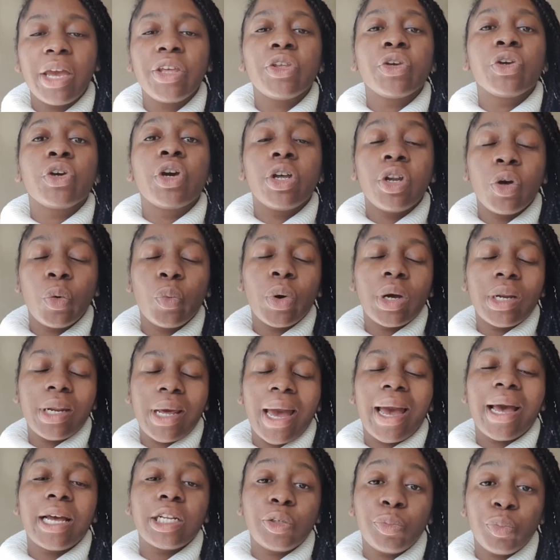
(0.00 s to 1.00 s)
you're going to want
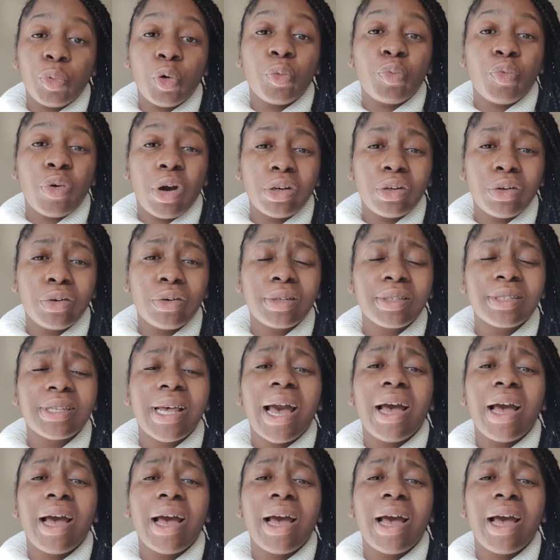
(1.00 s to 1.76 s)
to add more products.